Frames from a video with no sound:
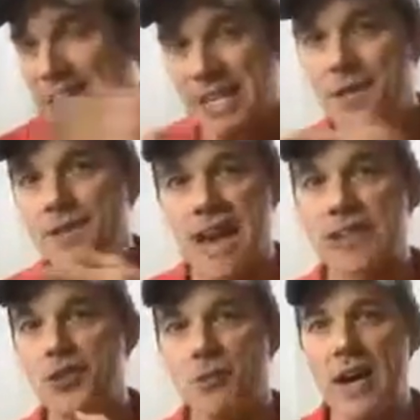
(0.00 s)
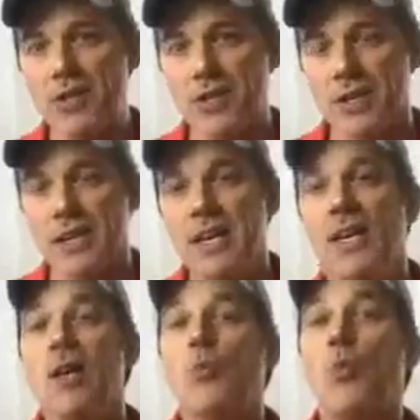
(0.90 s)
in that direction.
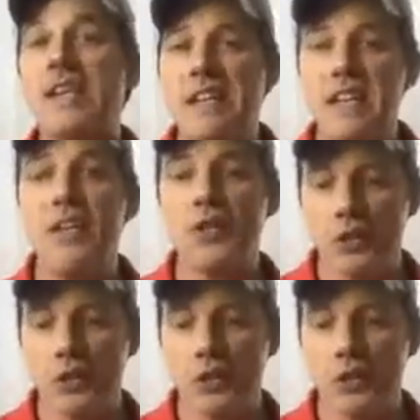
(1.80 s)
We need to